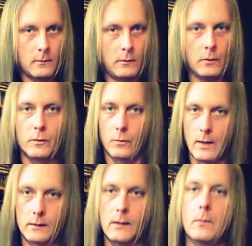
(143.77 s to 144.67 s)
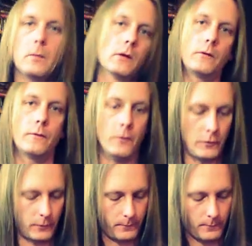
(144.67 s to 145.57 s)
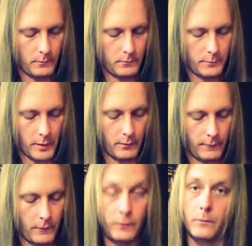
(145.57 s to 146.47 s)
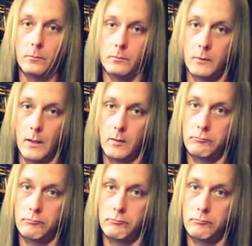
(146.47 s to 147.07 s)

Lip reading: So it directly mimics the first part of the first lick.